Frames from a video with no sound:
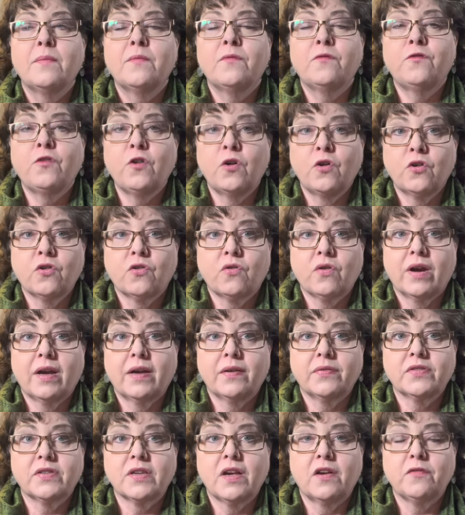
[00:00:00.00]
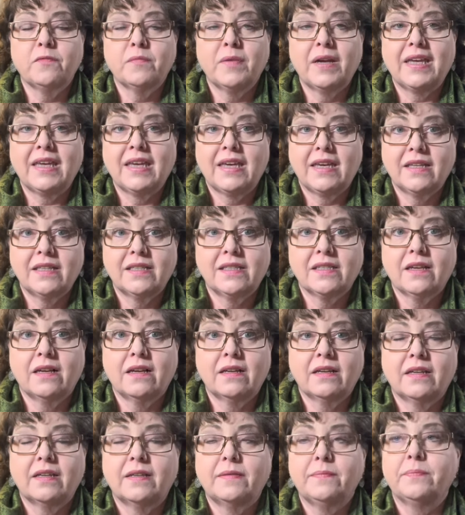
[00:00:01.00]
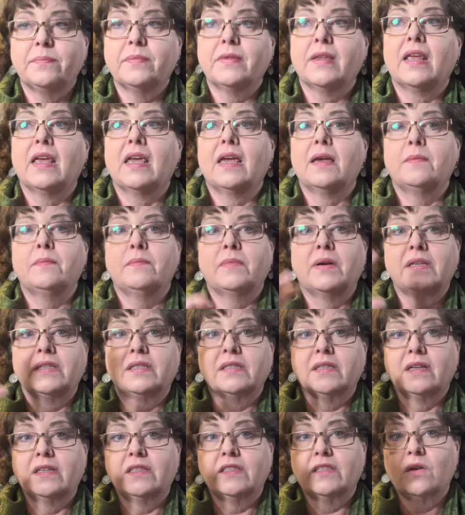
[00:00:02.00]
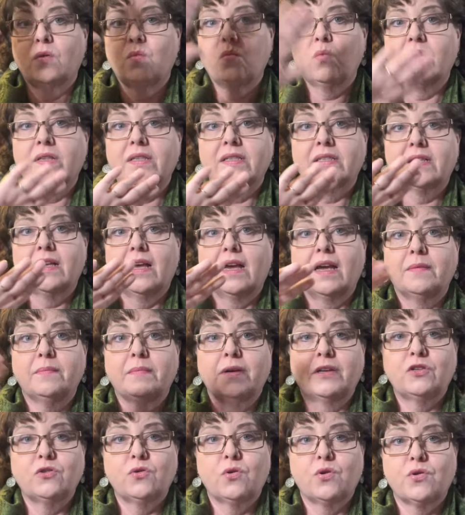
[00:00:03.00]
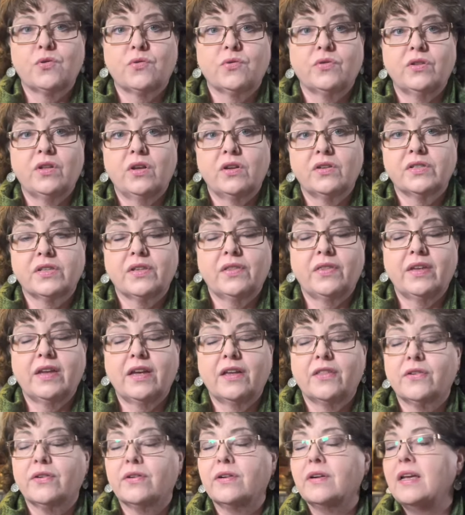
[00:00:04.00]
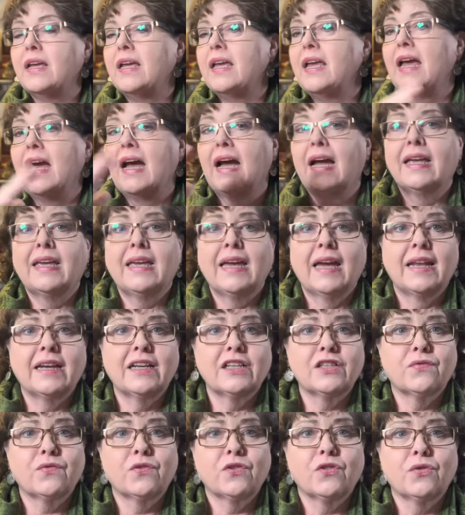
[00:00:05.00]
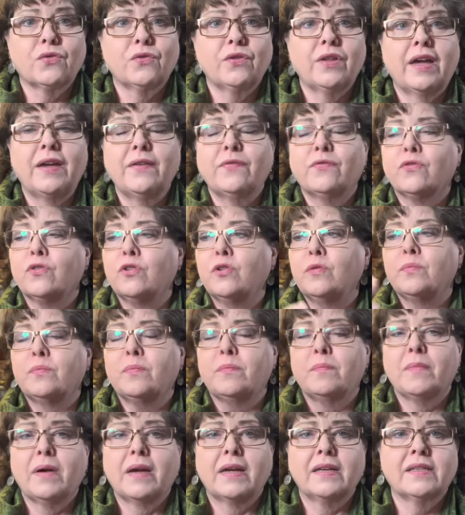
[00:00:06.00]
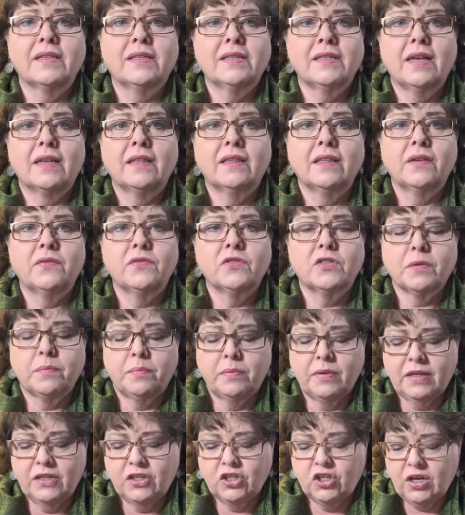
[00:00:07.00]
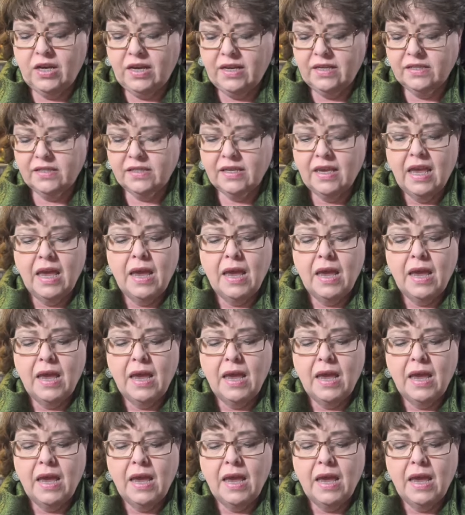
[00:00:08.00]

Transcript: photographs of my kids on it. My son's on one side, my daughter-in-law's on the other. Again, it's for their life group. My son loves to play chess.